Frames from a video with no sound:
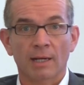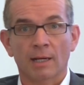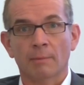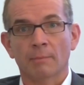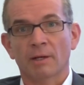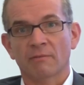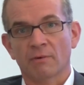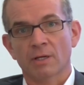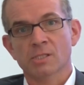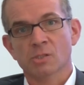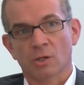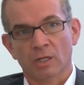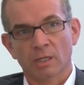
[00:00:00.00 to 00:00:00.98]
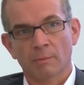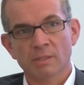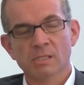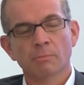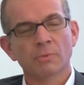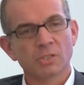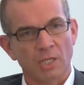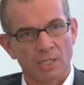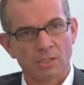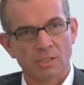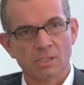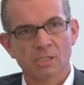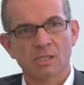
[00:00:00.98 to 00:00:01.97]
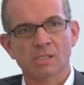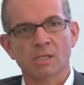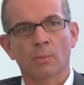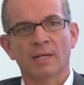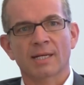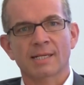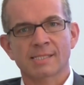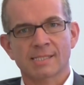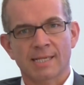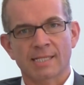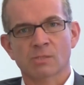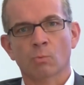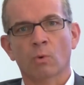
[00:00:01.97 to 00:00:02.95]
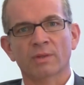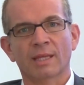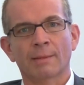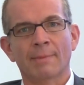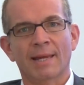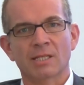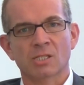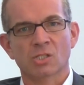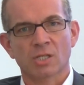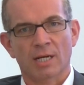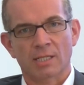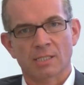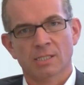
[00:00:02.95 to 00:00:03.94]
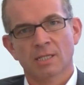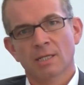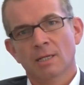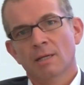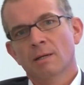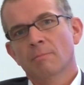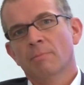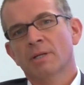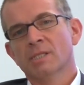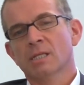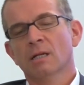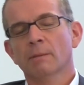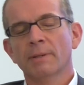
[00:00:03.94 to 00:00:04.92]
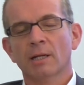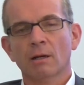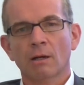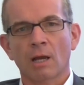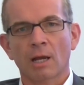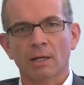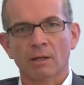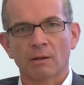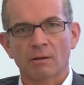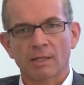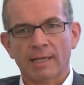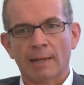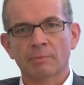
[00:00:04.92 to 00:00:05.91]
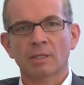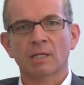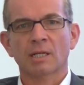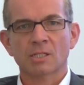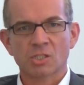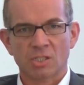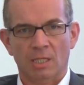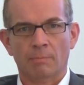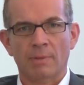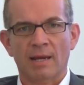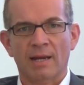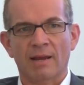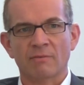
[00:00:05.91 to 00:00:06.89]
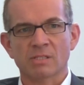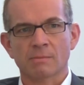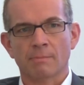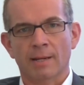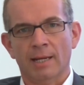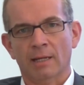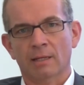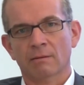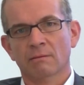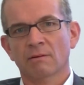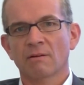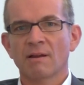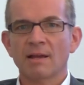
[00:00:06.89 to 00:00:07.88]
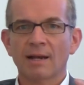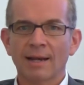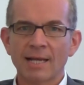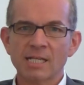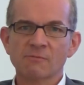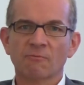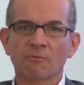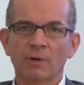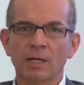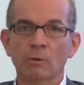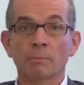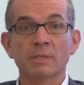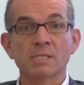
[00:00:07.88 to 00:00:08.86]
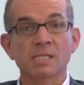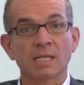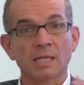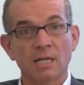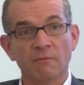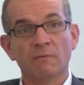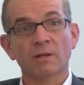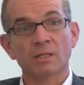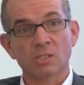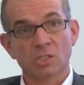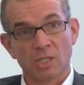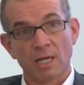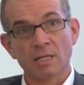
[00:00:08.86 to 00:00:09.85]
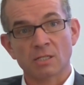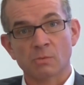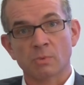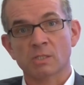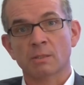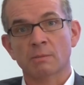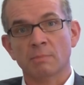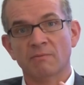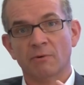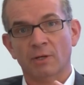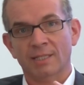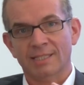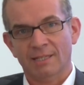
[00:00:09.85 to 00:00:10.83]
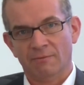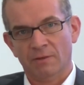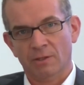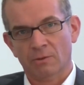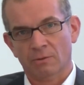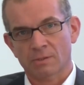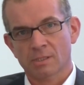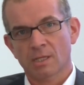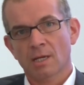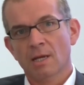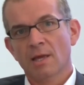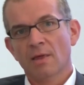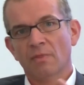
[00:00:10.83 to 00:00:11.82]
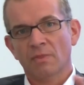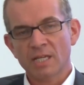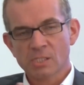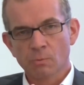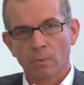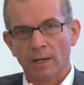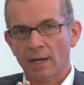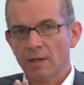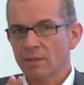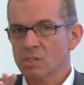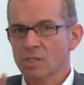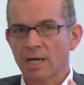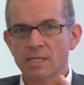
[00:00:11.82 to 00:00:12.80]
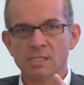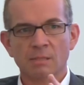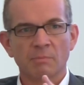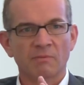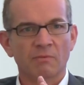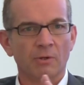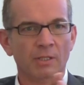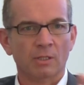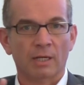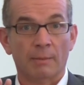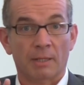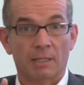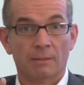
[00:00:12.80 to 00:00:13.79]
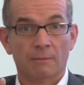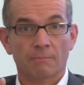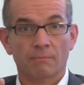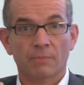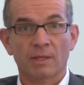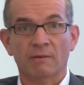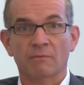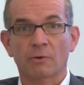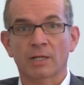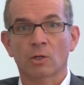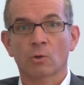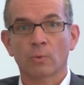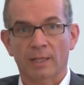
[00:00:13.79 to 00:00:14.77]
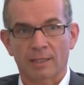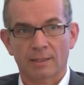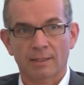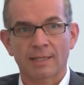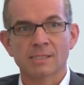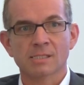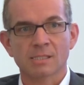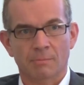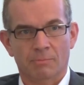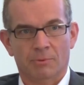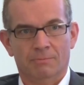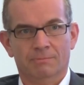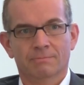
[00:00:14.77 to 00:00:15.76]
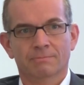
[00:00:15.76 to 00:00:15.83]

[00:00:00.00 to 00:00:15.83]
advice documents, rejections, so we can assess what they may need to change. But it's a little bit like captaining a ship and having to make less frequent but significant changes, which can be very difficult. This way, the change can be very dynamic and very quick and simple.